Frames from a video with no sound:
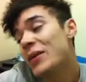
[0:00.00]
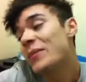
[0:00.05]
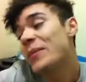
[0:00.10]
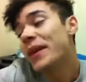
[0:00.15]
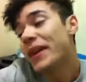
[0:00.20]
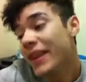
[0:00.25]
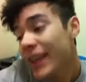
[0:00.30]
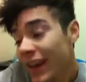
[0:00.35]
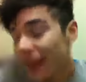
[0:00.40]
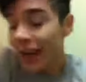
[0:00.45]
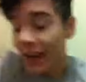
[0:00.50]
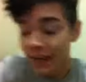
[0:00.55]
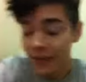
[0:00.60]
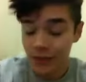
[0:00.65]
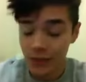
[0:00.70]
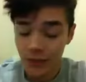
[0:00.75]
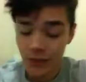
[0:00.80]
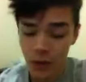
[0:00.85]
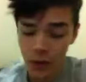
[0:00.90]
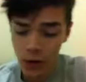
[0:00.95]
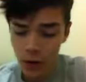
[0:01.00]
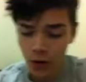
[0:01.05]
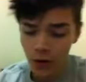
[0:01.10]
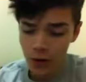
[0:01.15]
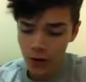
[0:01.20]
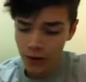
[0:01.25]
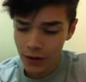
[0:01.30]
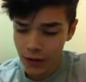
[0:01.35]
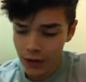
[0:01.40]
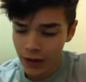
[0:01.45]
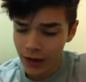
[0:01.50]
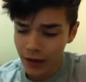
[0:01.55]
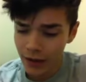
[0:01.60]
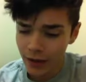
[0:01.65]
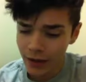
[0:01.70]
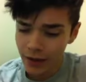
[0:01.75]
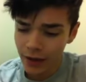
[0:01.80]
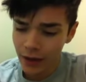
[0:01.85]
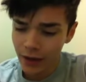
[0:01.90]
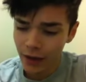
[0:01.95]
But yeah, so yeah,
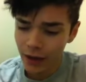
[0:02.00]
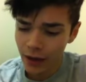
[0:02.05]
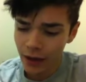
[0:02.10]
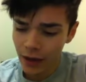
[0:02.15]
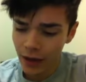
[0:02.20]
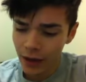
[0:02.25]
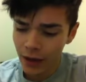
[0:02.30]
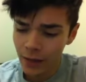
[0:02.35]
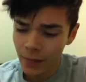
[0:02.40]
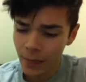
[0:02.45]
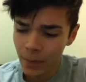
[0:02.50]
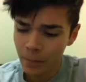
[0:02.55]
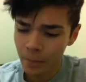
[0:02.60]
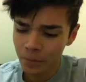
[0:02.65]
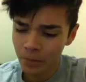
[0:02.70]
uh,